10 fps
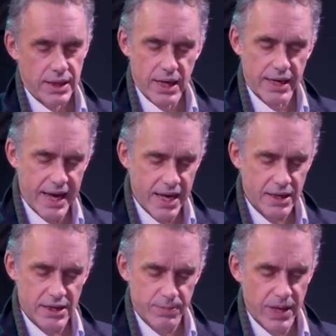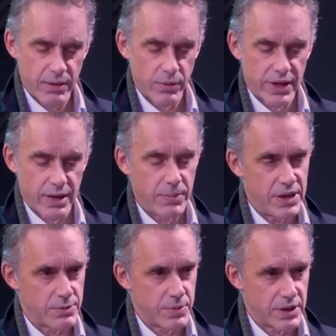And I can't explain what that
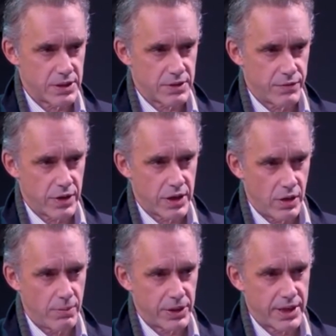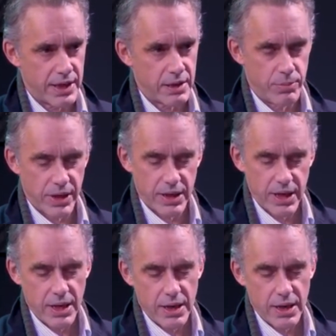means because it's very complicated, but